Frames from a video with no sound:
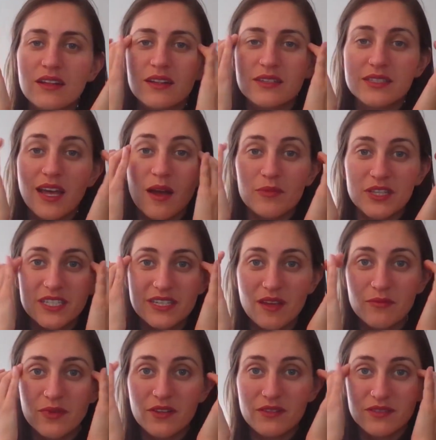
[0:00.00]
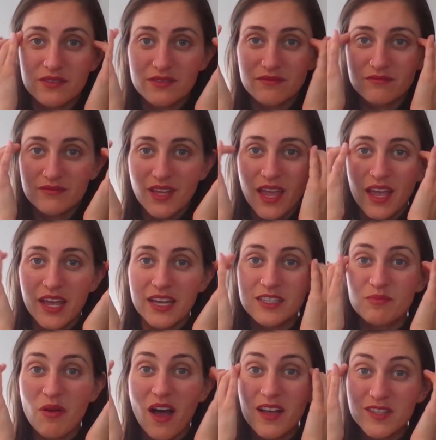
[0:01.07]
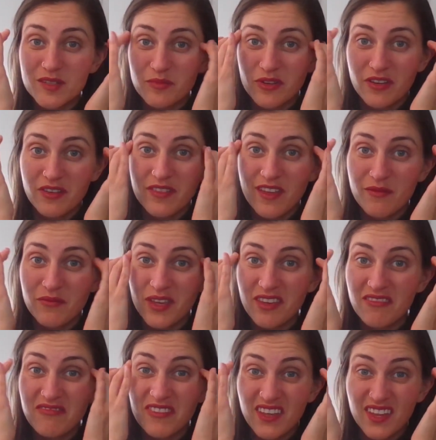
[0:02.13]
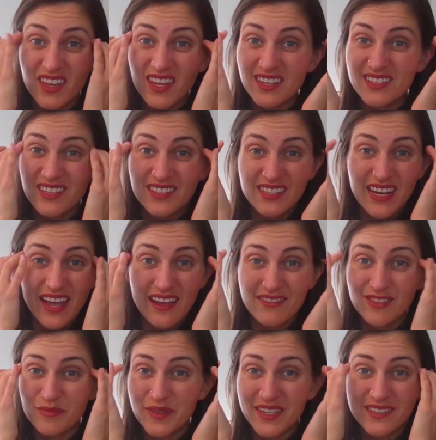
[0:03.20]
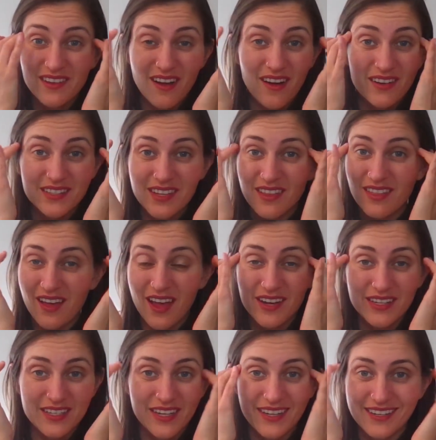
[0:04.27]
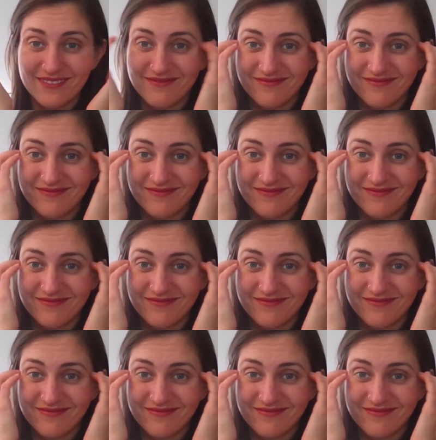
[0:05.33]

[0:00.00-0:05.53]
Tapping the temples. It's possible that me feeling doesn't have to be as hard as I thought it did.